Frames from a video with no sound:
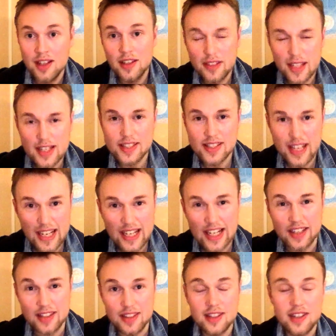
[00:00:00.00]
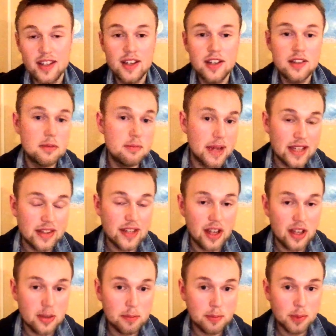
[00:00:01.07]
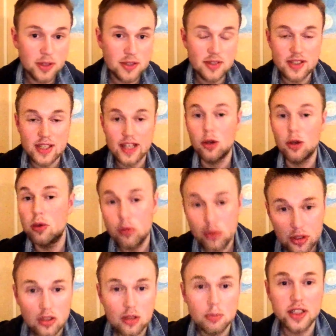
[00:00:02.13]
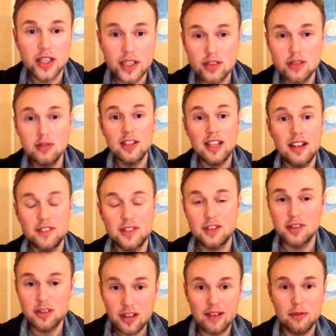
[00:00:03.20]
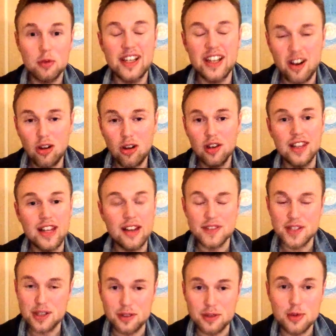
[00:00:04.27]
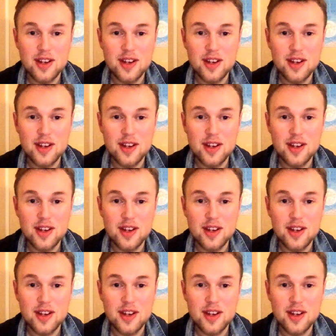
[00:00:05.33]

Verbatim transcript: They say it to make the other person say, "Oh no, but I do love you. No, we all love you."